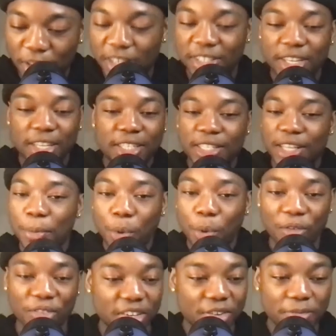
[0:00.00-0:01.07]
consensus number
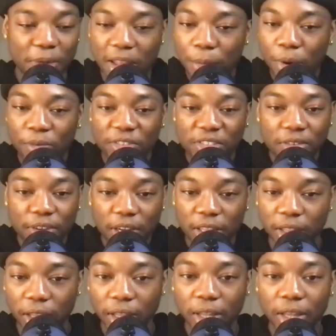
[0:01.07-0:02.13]
1 receiver as my number 1 receiver
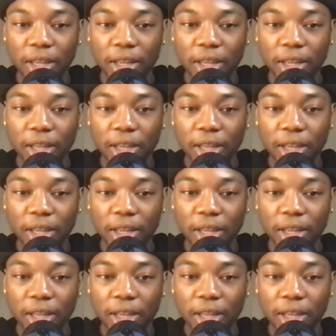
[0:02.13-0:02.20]
either.